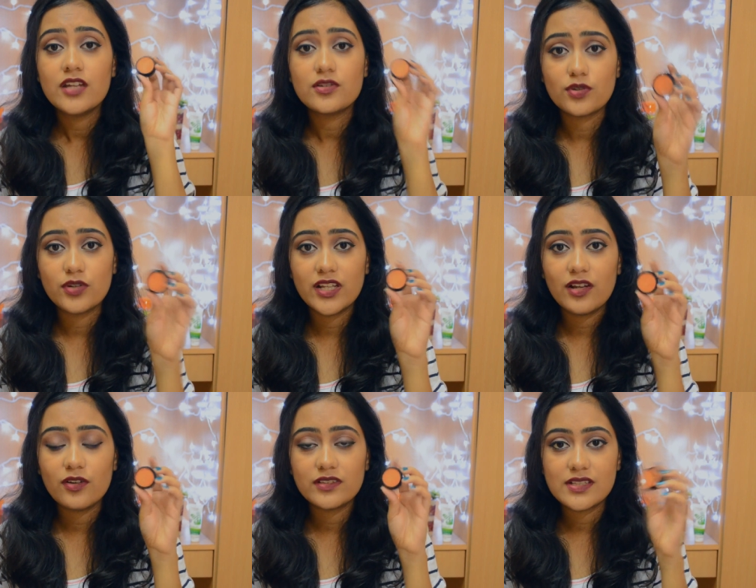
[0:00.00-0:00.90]

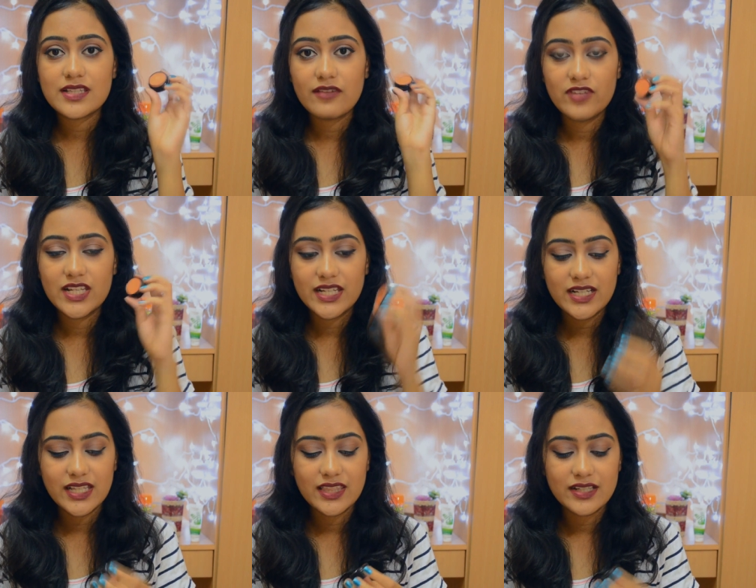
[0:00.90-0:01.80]
tutorial on this i will link
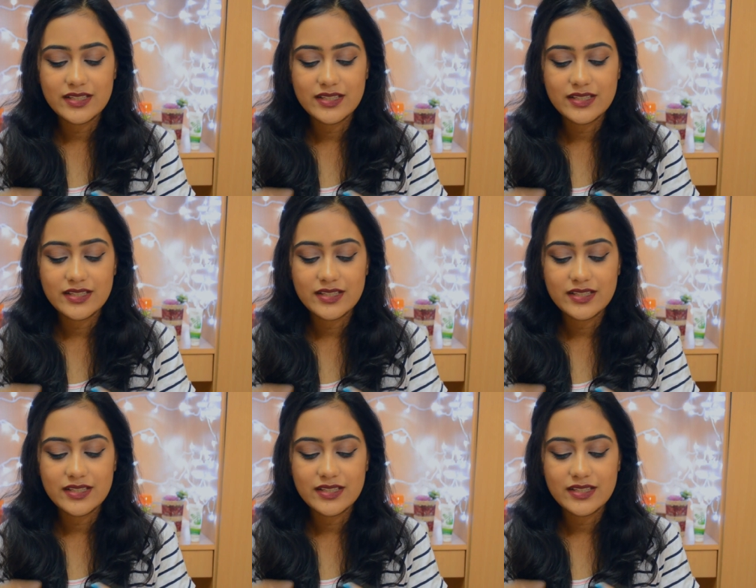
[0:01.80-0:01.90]
it in the